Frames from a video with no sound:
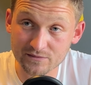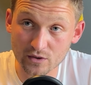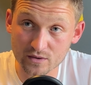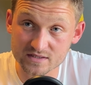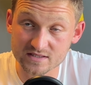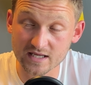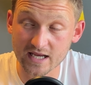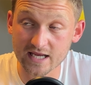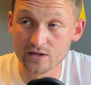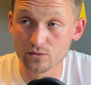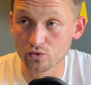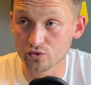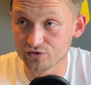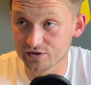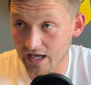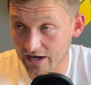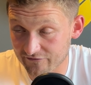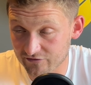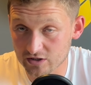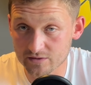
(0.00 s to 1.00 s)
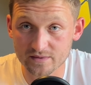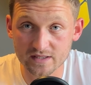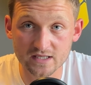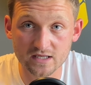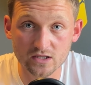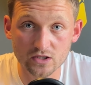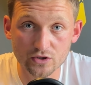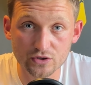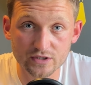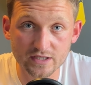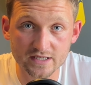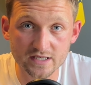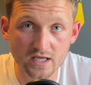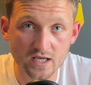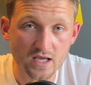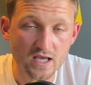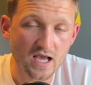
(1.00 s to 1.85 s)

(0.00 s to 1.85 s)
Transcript: USA will definitely be included.